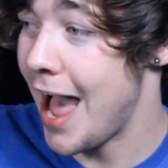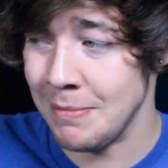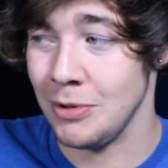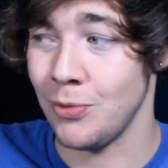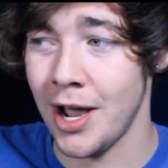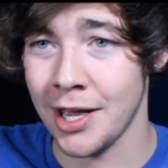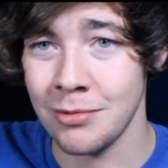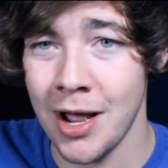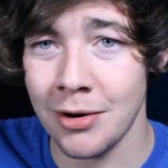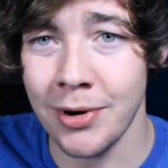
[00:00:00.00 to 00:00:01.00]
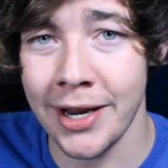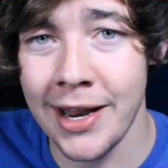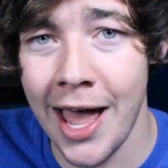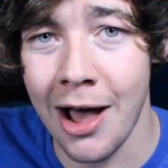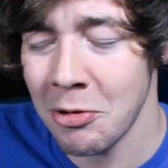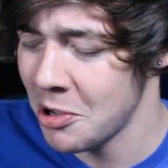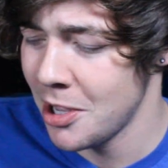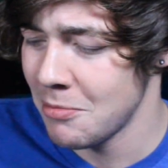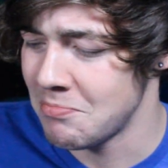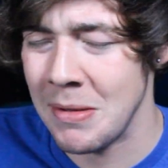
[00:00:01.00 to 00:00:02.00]
I'd be walking around right now.
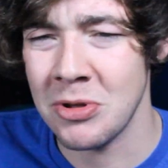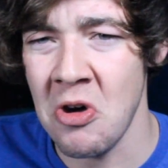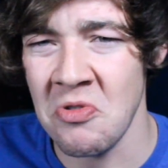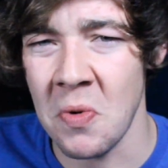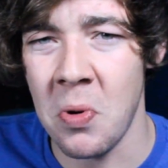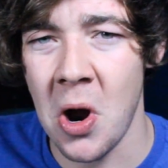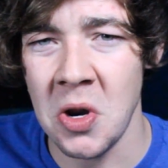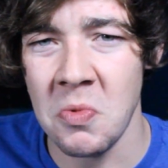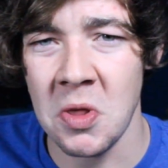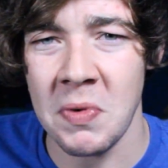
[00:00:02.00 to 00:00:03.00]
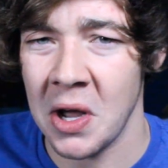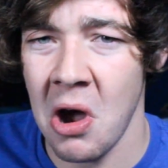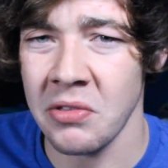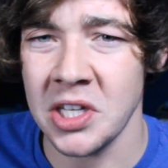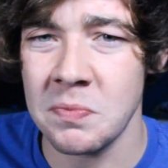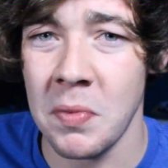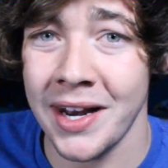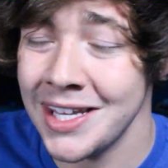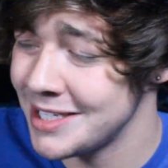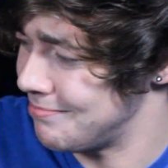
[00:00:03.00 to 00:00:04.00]
Maybe going to a party with my college
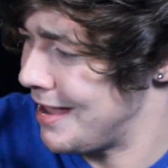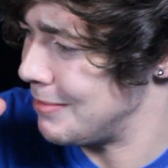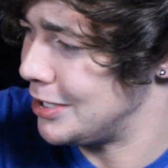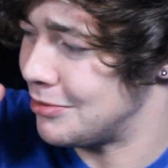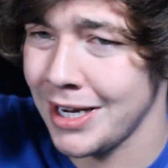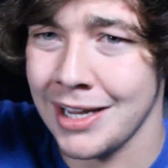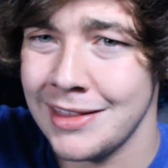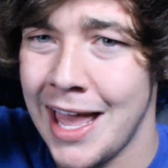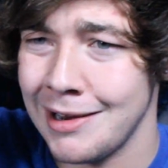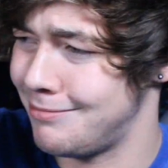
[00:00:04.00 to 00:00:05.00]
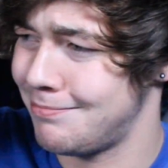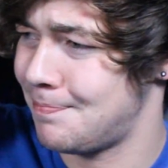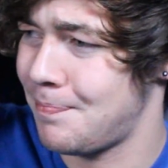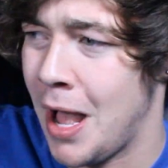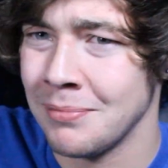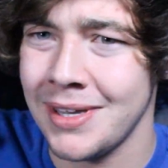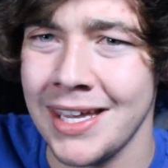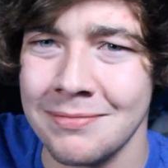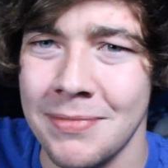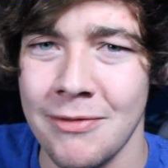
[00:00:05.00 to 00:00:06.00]
buddies, maybe drinking that
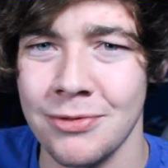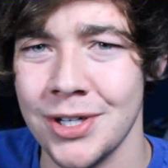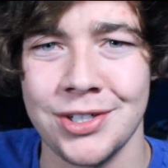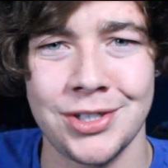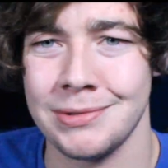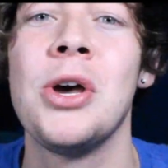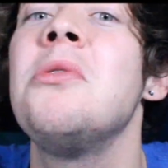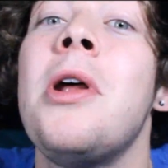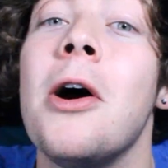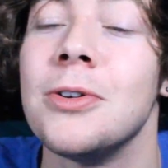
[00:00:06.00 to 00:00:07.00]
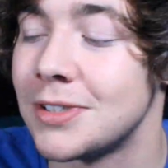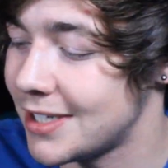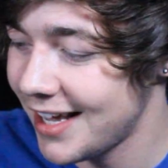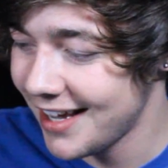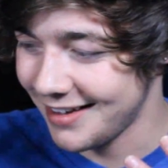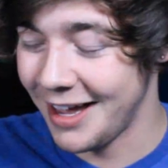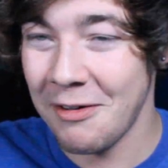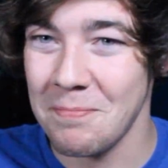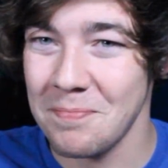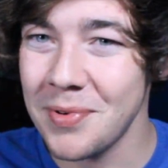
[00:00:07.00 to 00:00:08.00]
pumpkin beverage, who knows?
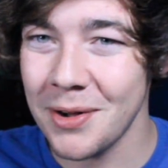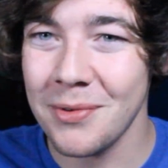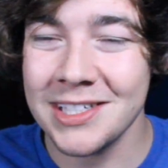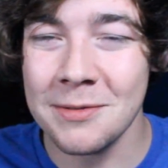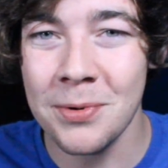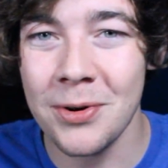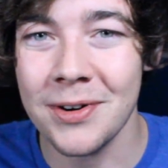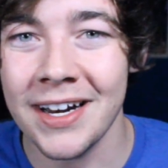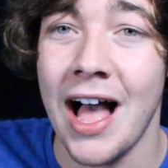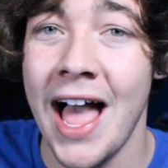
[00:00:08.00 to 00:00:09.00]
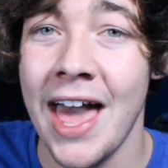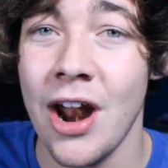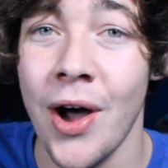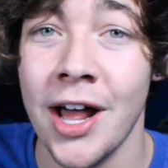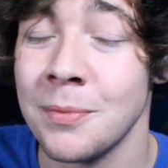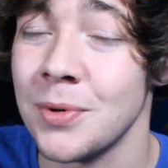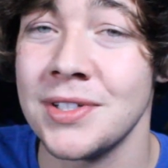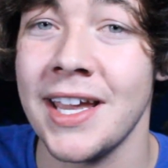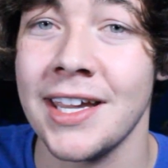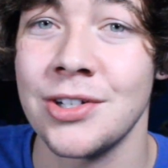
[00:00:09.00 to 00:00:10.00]
But what's important, I had
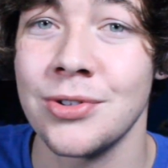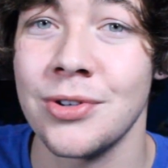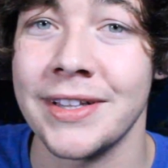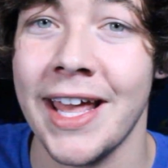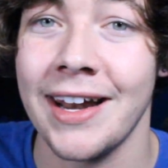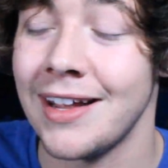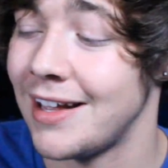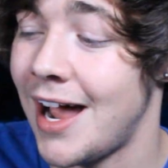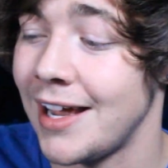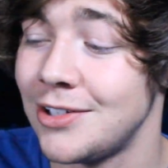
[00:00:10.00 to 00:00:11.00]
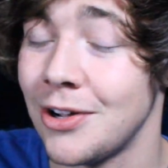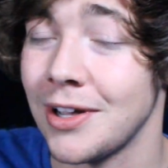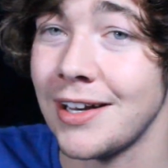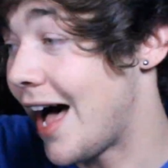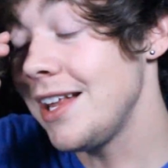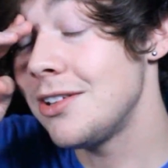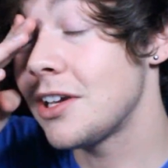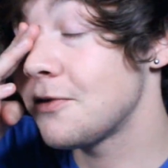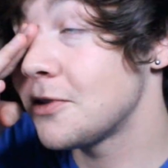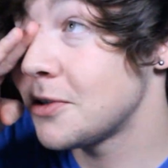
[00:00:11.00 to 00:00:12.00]
100% control on that, and I took it. I
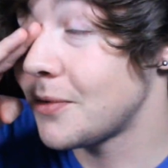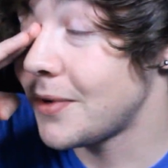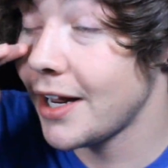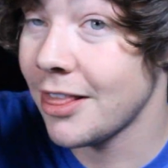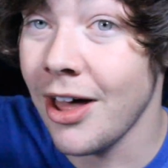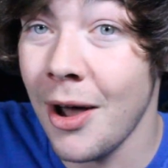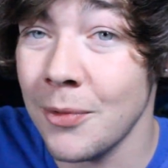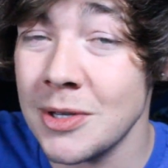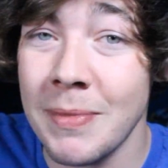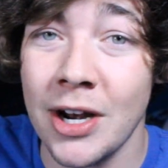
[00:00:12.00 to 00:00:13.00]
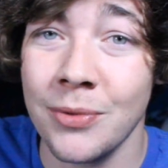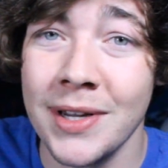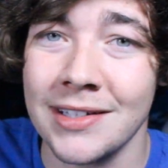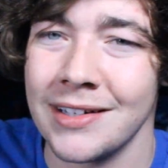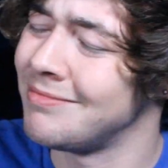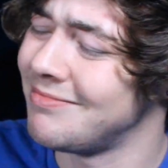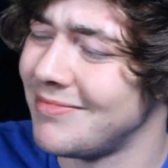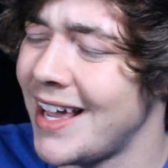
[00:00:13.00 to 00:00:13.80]
took it for what I thought was a better reason.